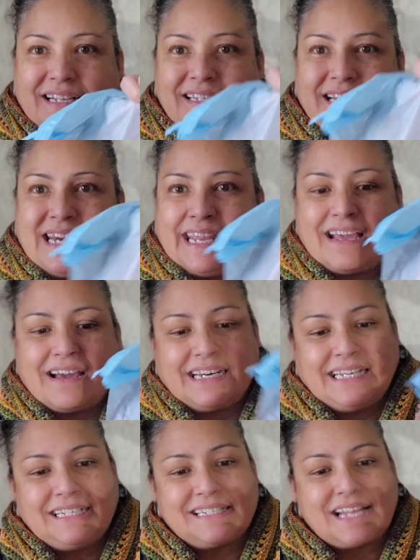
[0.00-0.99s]
Is it
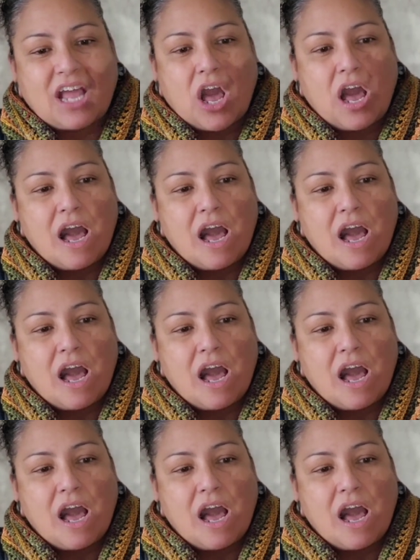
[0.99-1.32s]
neonies?